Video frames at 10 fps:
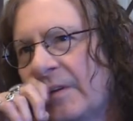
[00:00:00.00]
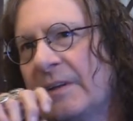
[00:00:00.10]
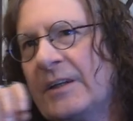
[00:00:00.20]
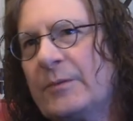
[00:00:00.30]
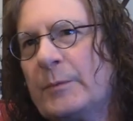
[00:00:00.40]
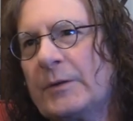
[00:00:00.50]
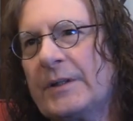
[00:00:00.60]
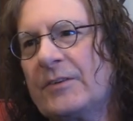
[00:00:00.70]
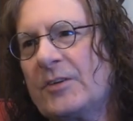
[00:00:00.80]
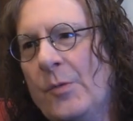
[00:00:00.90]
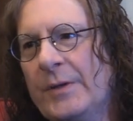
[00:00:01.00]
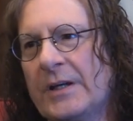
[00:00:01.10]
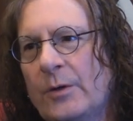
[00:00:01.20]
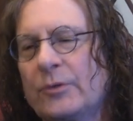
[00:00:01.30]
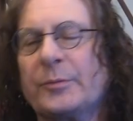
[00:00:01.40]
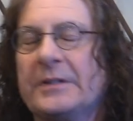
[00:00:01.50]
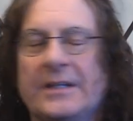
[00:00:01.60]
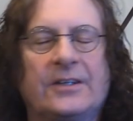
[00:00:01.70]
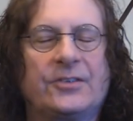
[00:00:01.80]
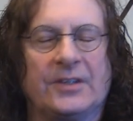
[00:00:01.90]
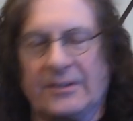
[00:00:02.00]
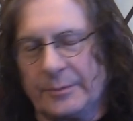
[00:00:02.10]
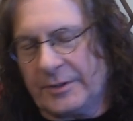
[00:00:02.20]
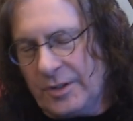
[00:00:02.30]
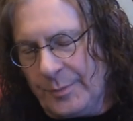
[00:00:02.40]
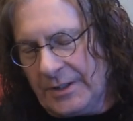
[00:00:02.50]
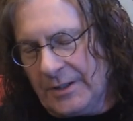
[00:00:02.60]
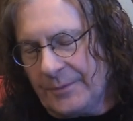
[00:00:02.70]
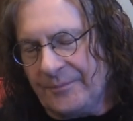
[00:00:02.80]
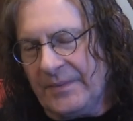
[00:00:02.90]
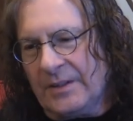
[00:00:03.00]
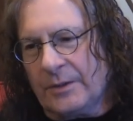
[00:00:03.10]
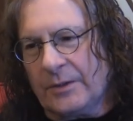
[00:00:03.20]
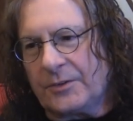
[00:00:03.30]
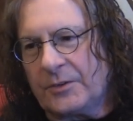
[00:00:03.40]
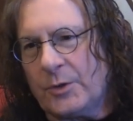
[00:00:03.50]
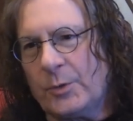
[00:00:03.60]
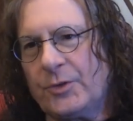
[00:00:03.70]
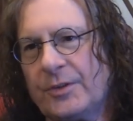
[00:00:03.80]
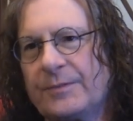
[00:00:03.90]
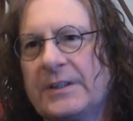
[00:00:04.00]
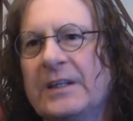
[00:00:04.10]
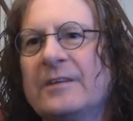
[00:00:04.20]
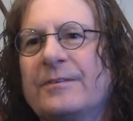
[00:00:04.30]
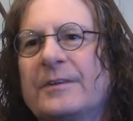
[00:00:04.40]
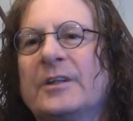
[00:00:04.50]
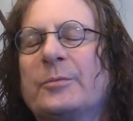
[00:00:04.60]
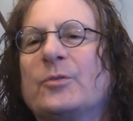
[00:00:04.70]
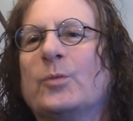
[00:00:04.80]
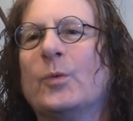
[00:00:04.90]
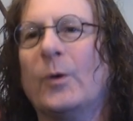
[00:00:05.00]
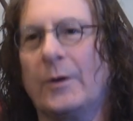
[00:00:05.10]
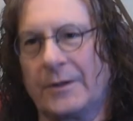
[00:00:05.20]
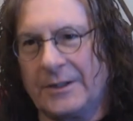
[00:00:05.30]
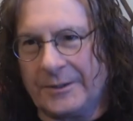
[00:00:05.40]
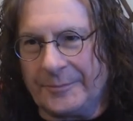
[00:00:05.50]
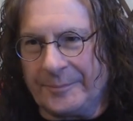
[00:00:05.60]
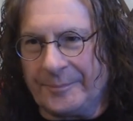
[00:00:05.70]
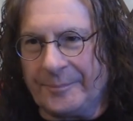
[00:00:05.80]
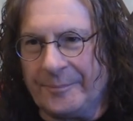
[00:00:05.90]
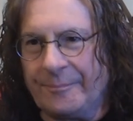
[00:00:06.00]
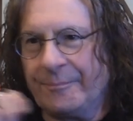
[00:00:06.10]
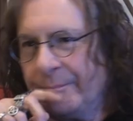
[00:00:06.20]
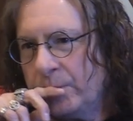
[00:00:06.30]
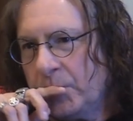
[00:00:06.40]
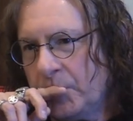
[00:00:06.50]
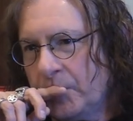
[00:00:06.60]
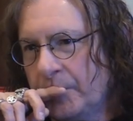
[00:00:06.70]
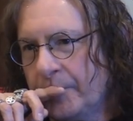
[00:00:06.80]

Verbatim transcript: the next book that's coming out, which will be next year, it'll be coming out, yeah. is "Ghosts of King Philip's War." Yep, that's the one